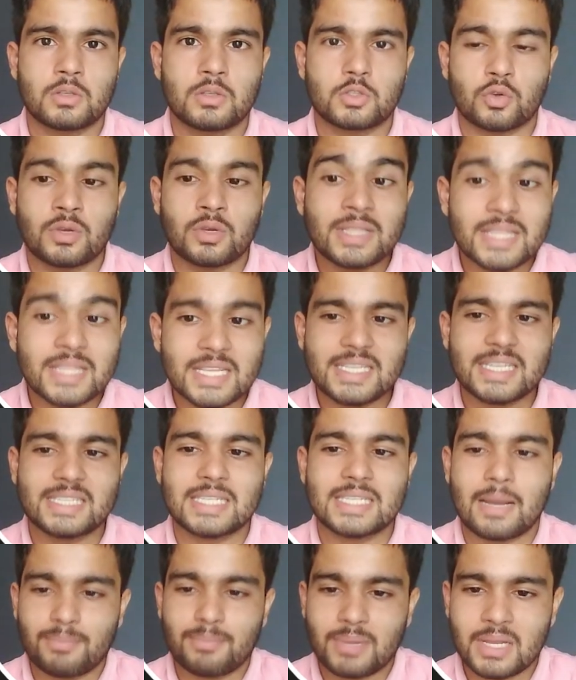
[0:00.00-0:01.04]
in this
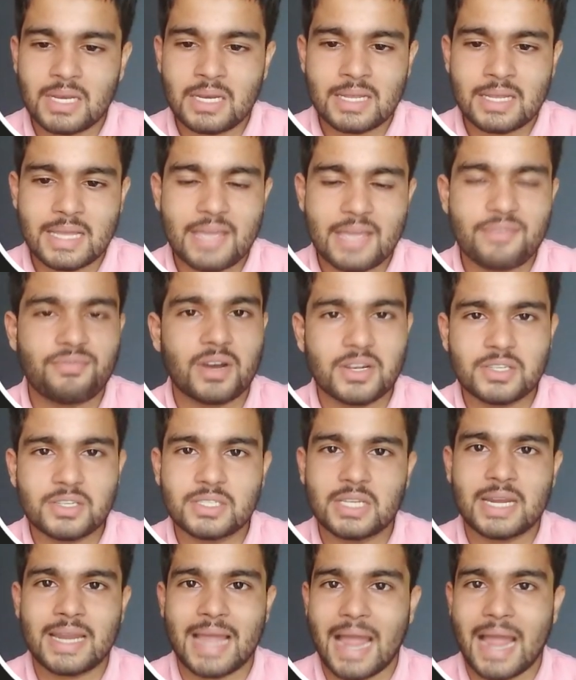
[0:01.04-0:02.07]
example, a
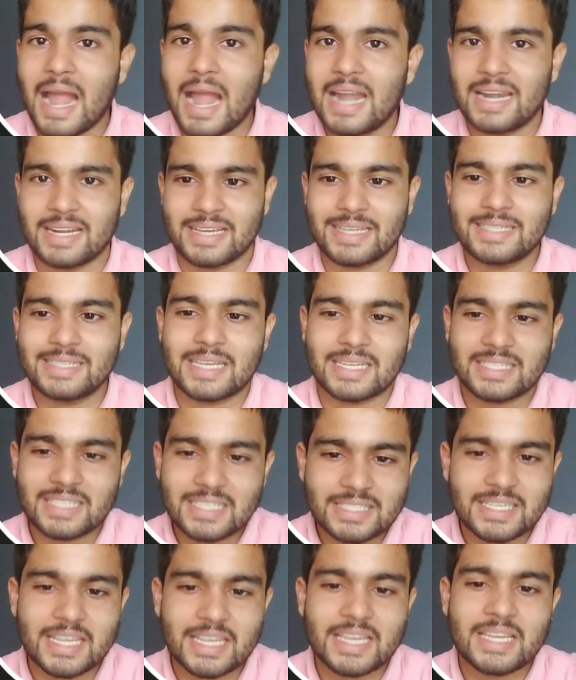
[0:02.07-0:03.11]
function add is
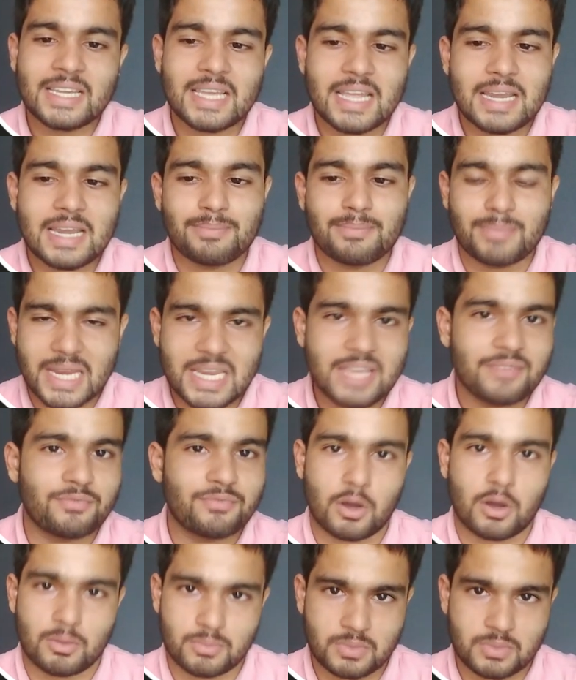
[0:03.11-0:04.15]
existing in many
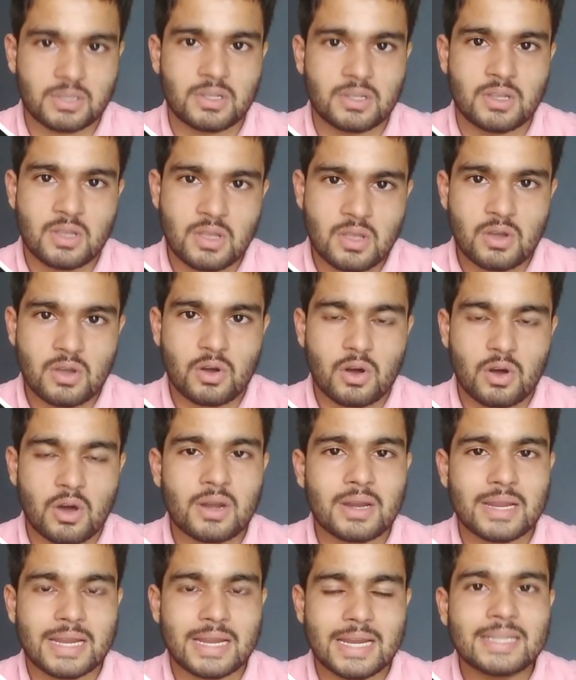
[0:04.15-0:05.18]
forms,
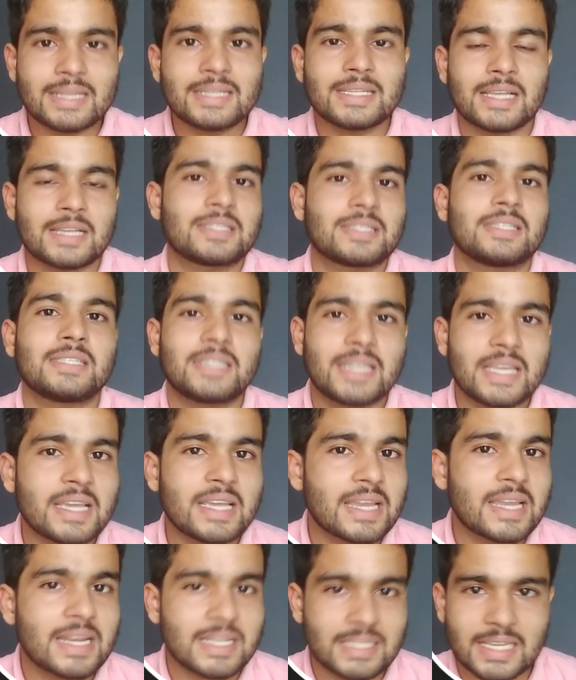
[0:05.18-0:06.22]
or it is existing
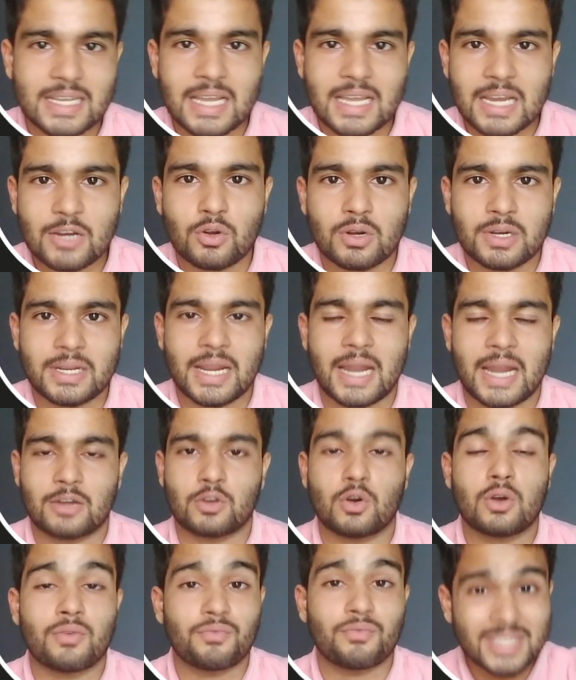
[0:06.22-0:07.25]
in a single contract,
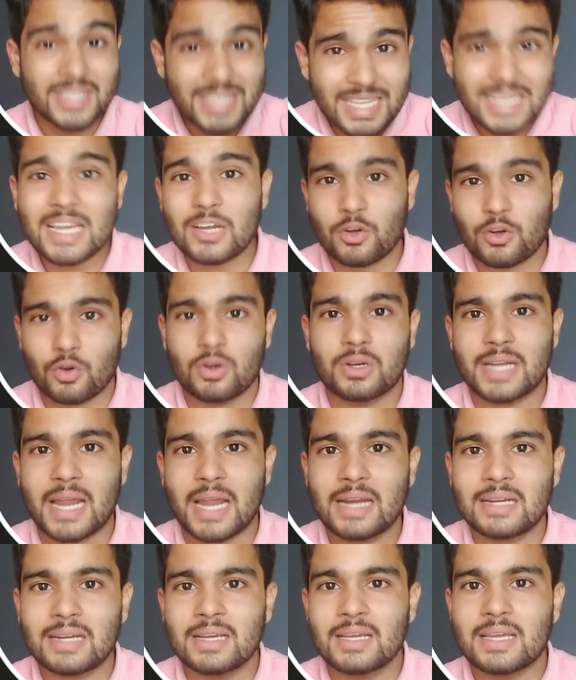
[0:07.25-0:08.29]
or within a
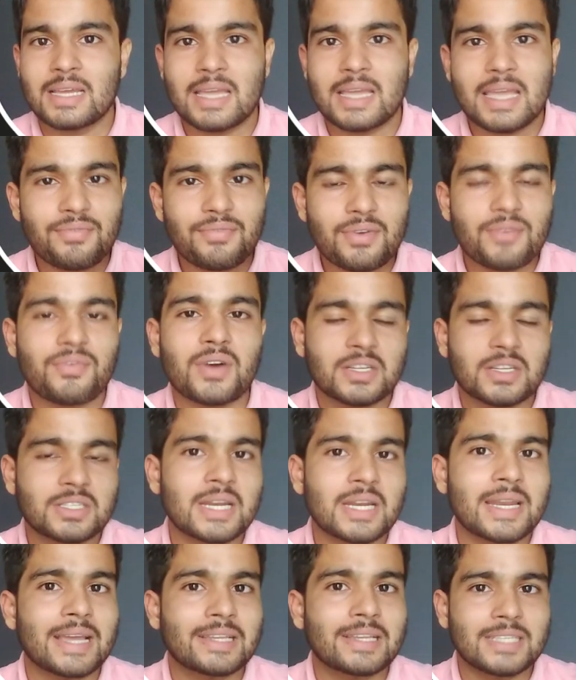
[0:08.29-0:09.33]
contract. If a
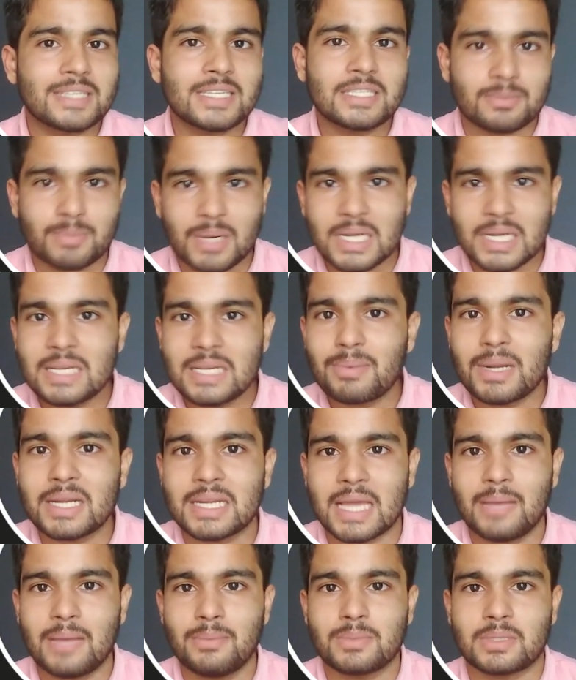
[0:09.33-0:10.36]
function exists multiple
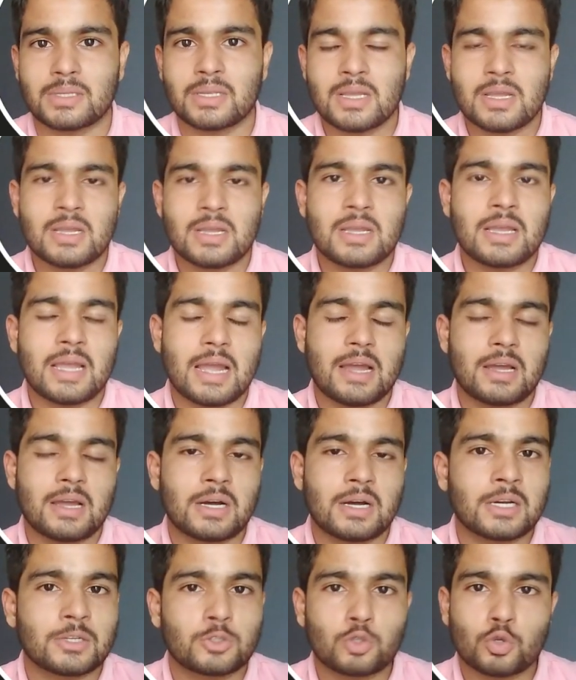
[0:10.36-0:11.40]
times,
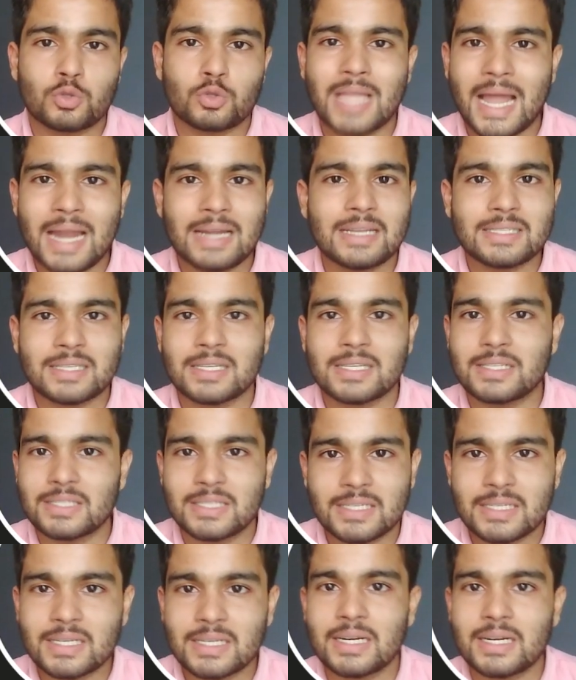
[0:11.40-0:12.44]
so that is
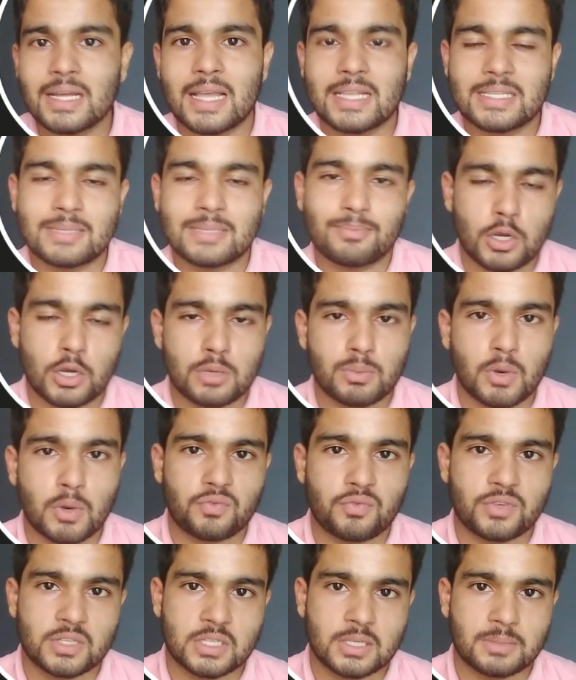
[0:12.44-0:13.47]
considered as a
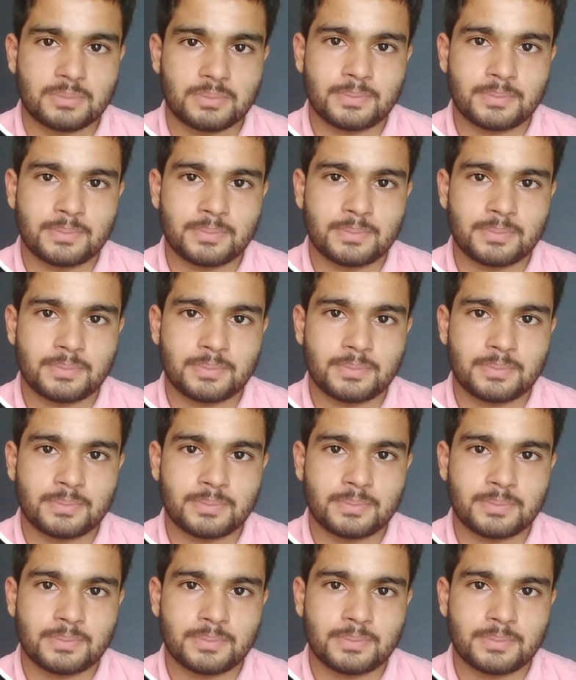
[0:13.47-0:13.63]
polymorphism.